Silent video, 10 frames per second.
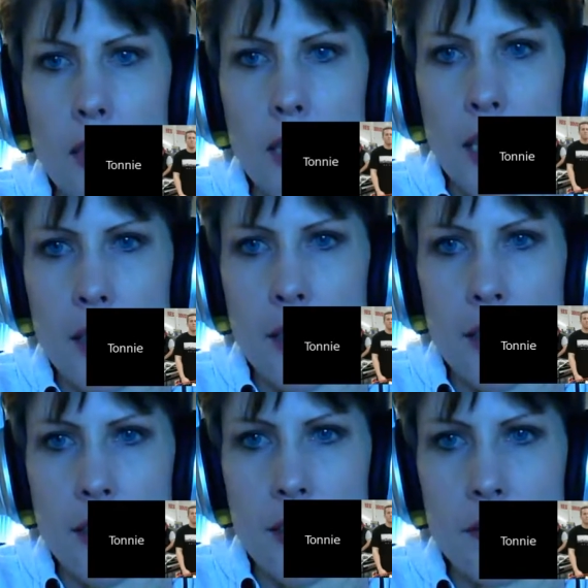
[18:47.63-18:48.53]

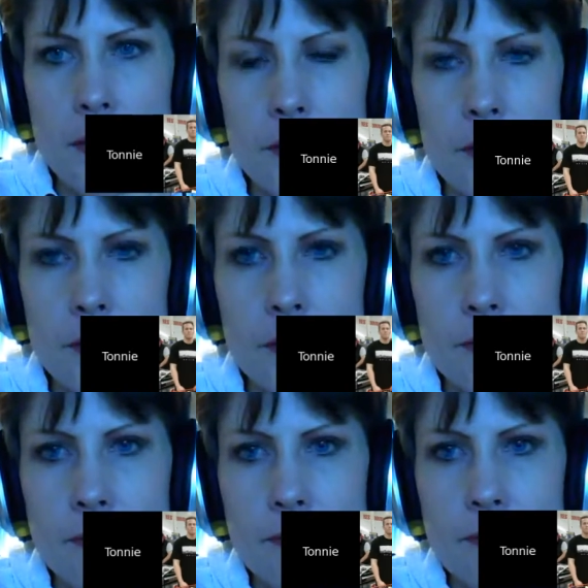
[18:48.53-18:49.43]
tests.
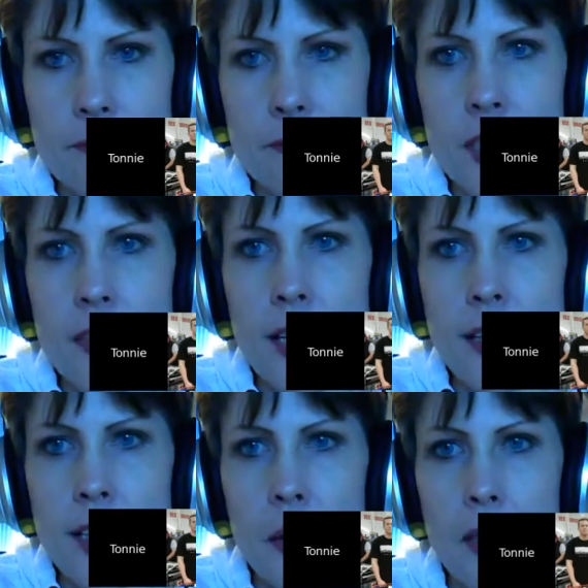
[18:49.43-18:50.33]
And
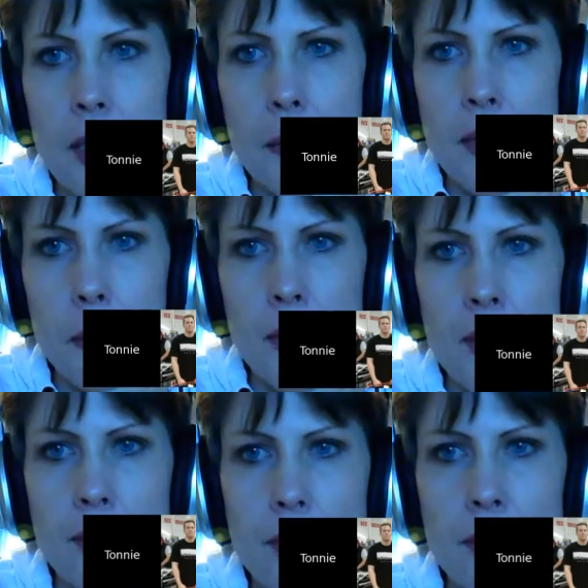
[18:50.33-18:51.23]
that's how it comes up with
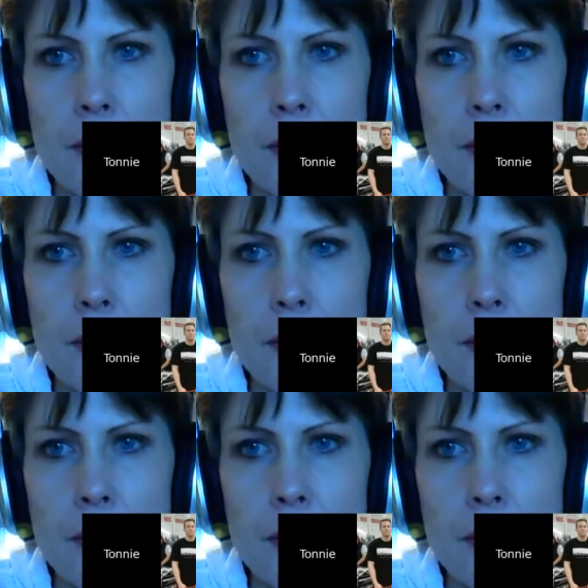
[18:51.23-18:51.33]
the 5.